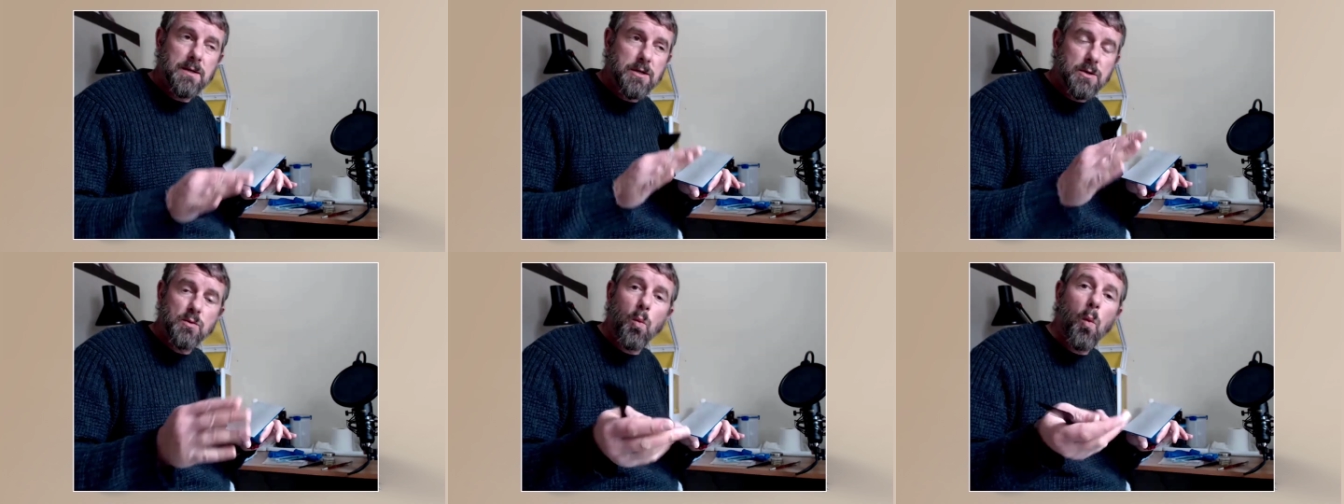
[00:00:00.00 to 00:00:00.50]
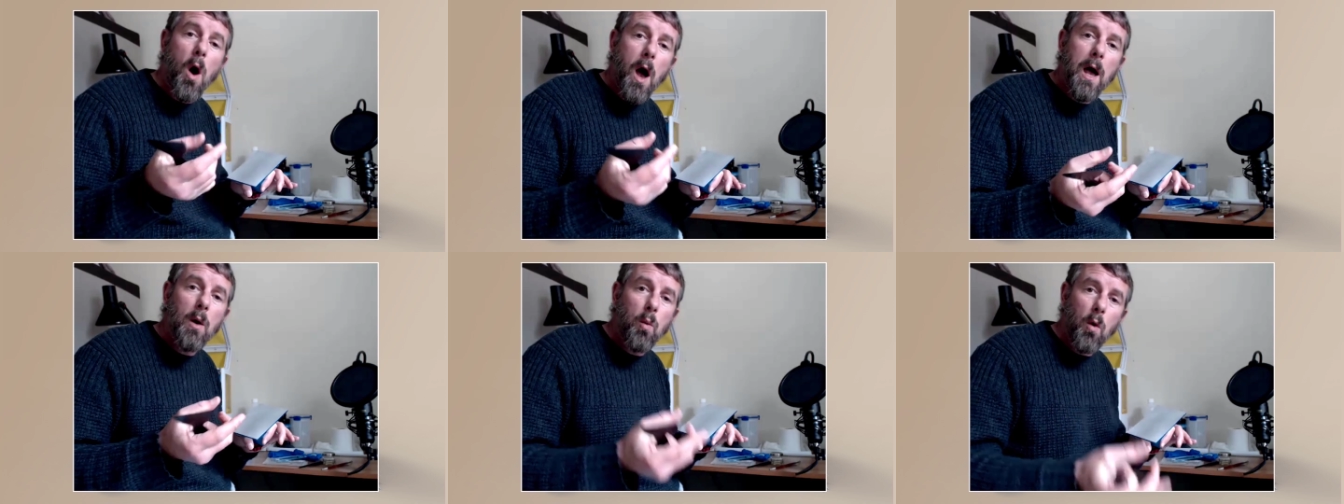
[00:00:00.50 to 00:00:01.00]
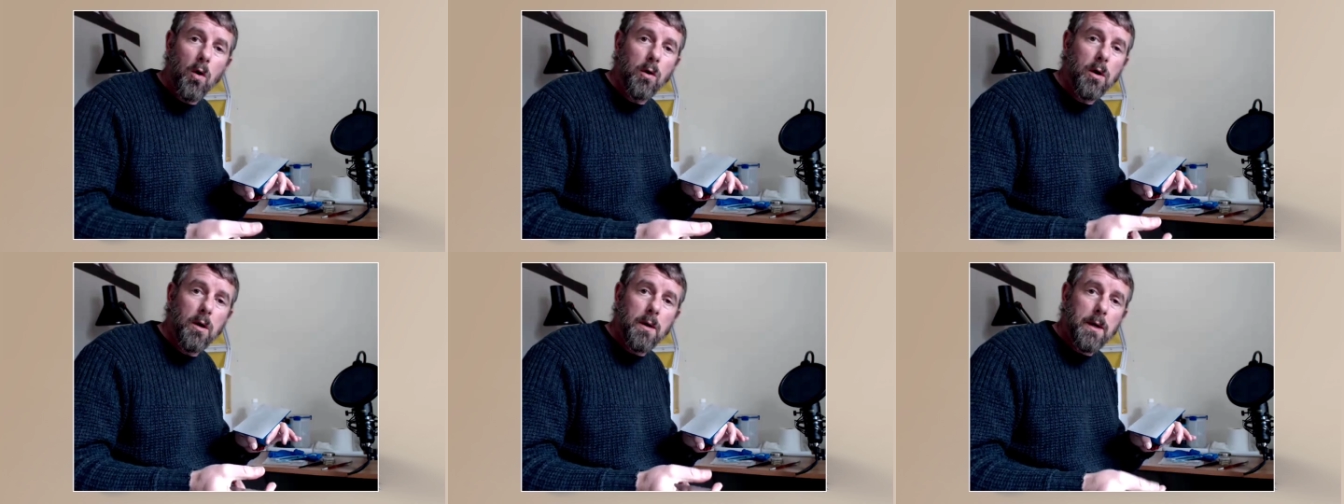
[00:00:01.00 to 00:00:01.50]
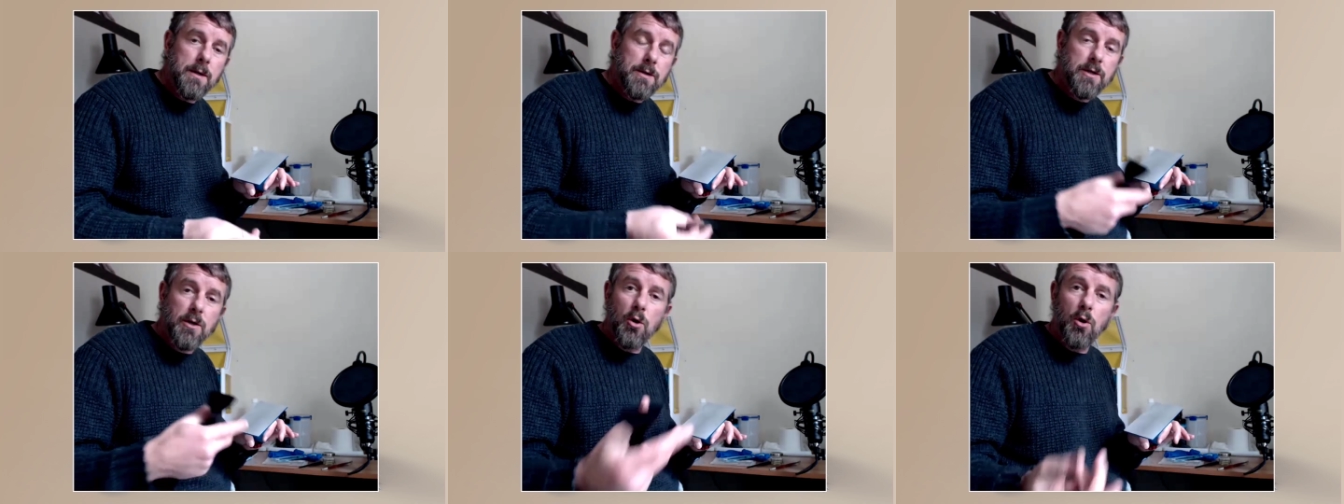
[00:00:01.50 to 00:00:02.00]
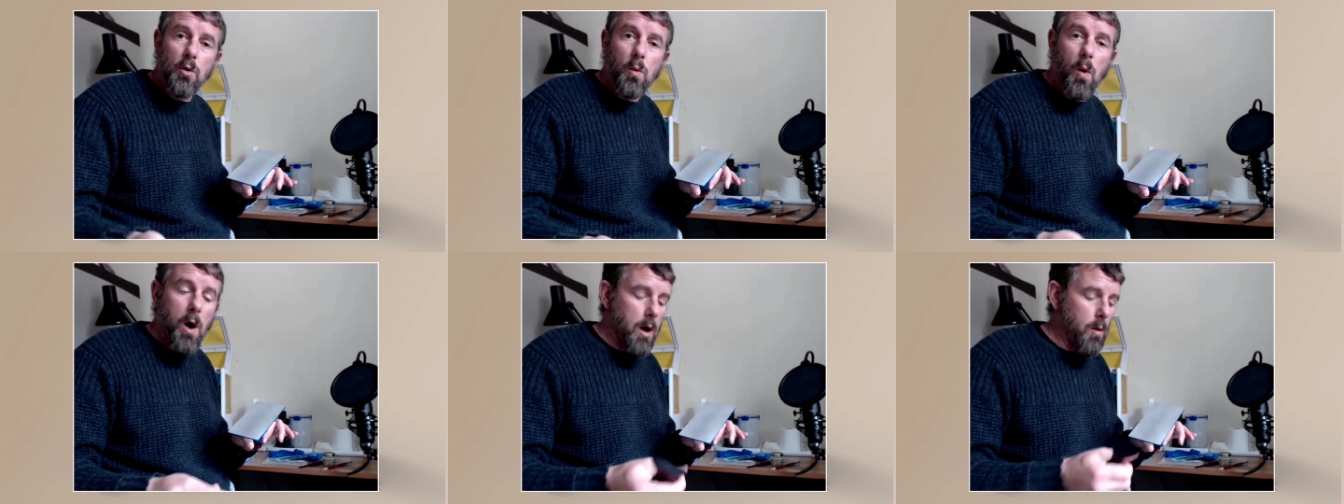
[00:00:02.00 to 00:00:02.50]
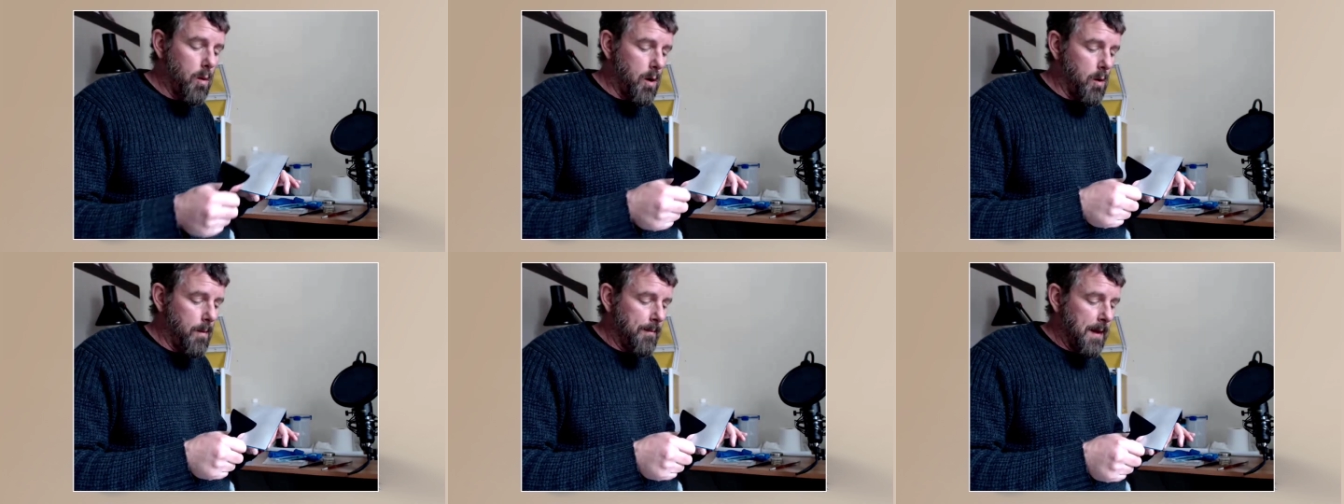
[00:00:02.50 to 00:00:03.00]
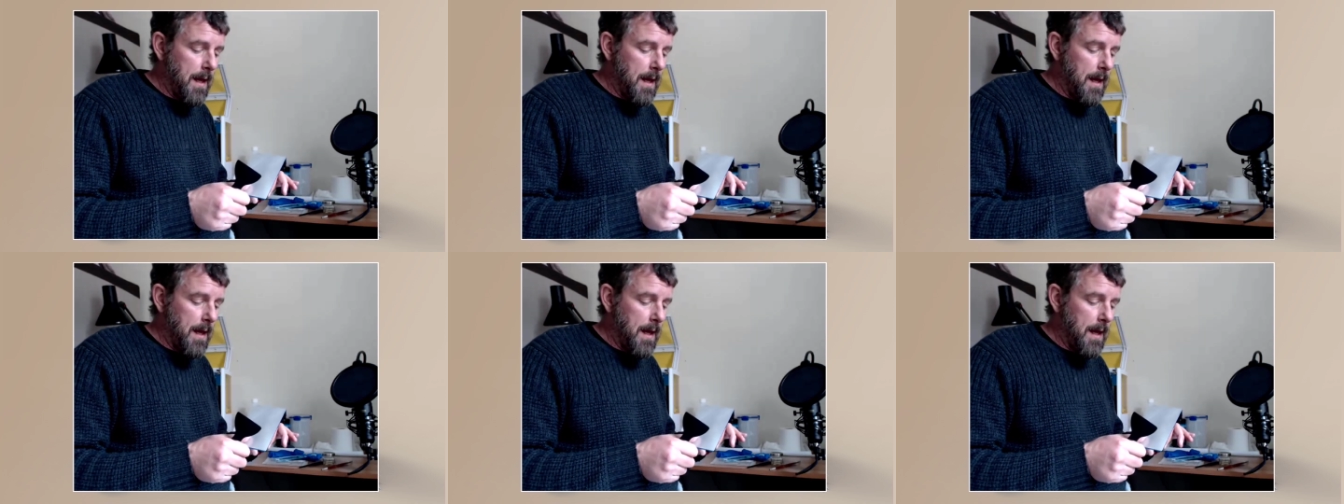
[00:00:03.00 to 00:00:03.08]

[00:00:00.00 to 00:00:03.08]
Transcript: Just wire wool. Just Google wire wool.